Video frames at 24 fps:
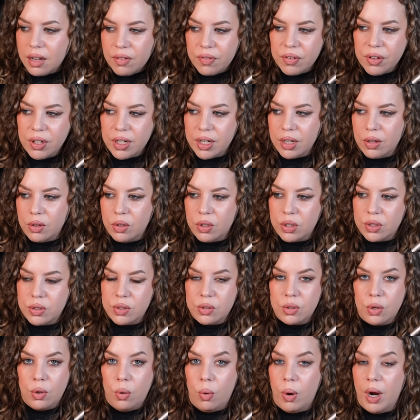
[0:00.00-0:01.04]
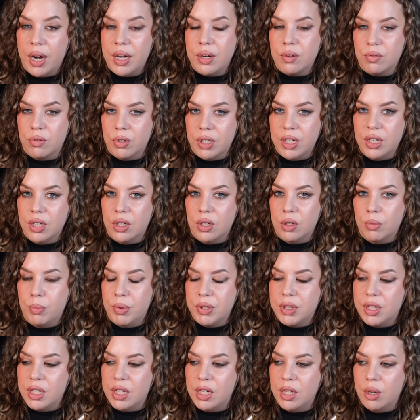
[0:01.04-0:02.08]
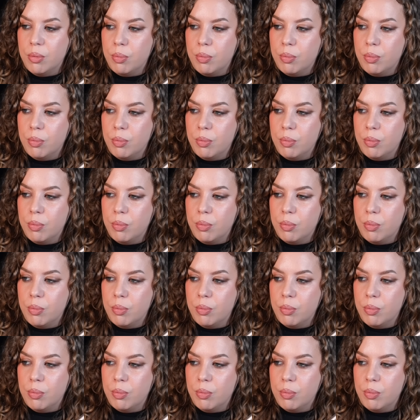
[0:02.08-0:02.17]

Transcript: I feel like it looks quite real, but the